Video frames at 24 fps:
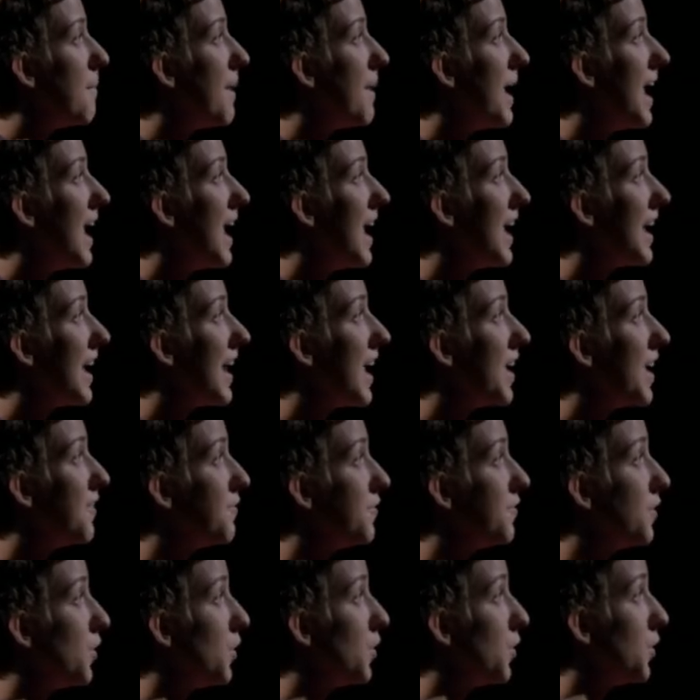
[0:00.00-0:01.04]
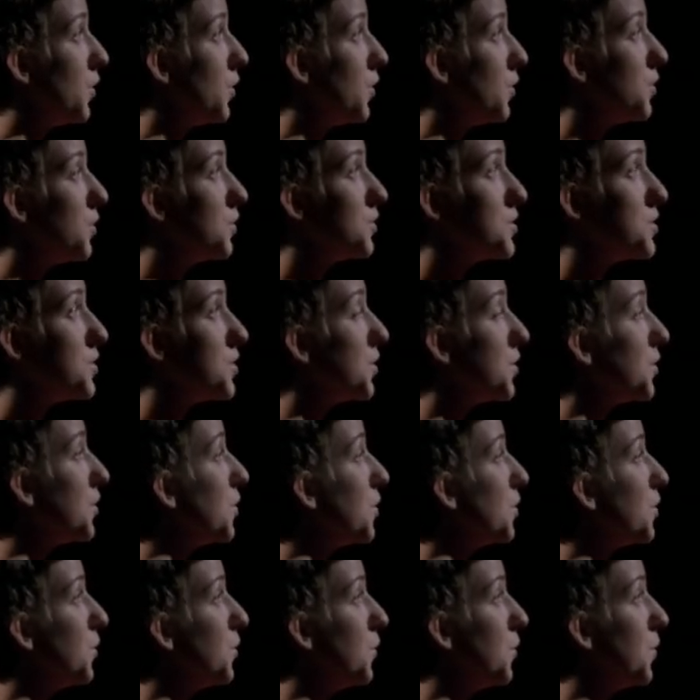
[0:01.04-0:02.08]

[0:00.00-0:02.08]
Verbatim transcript: He's still trapped in a cage, in hell,